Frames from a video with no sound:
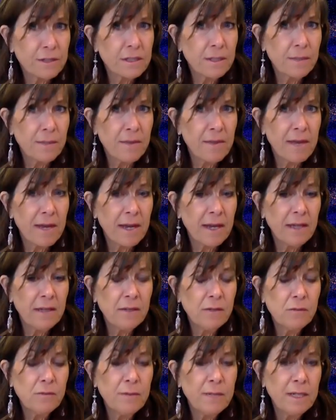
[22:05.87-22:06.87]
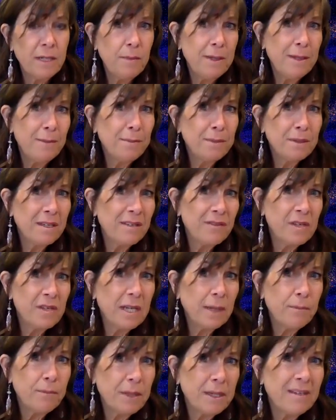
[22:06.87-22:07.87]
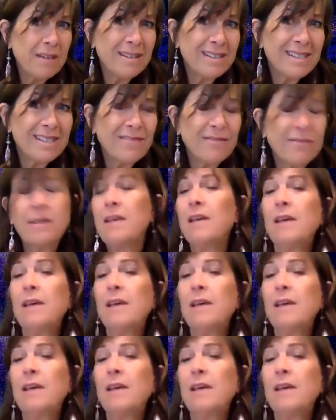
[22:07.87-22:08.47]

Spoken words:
some of that. I know many people give it up because of